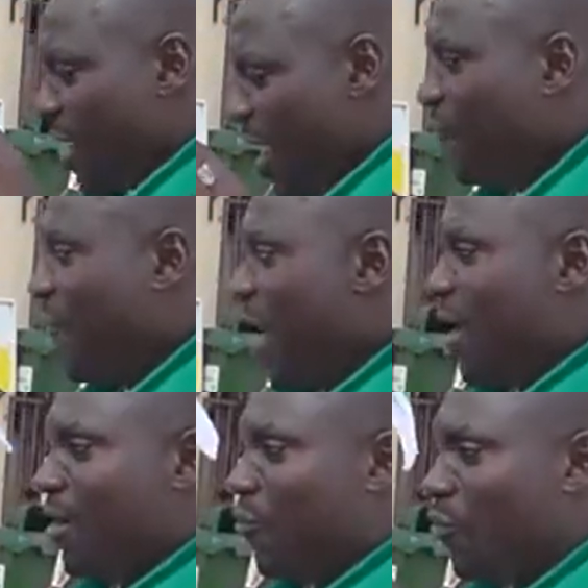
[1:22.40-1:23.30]
and far
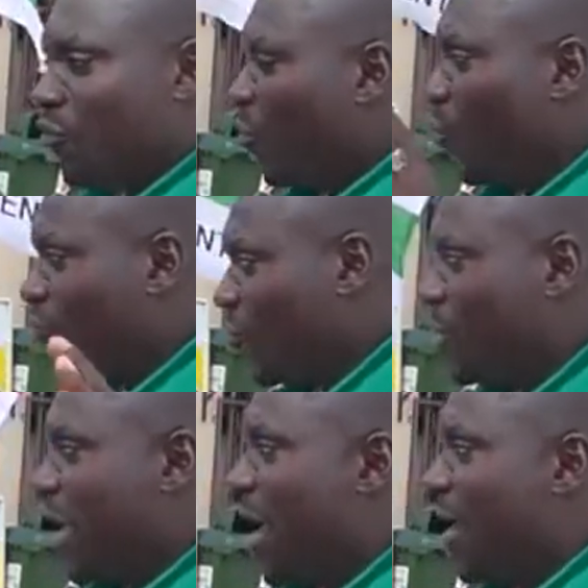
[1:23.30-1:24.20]
went to
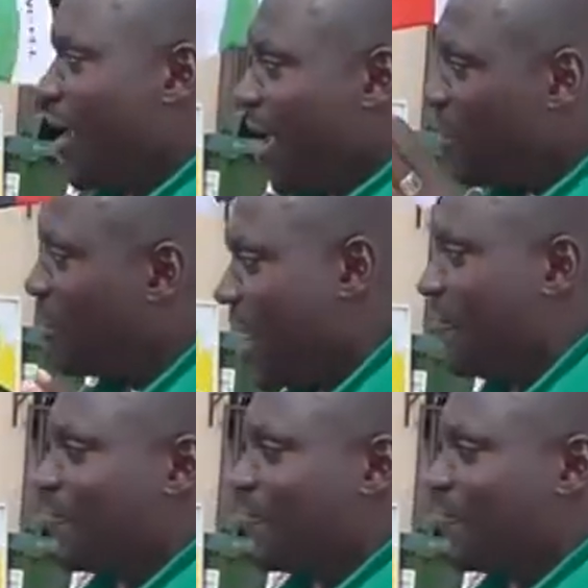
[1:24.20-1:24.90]
be a Ember,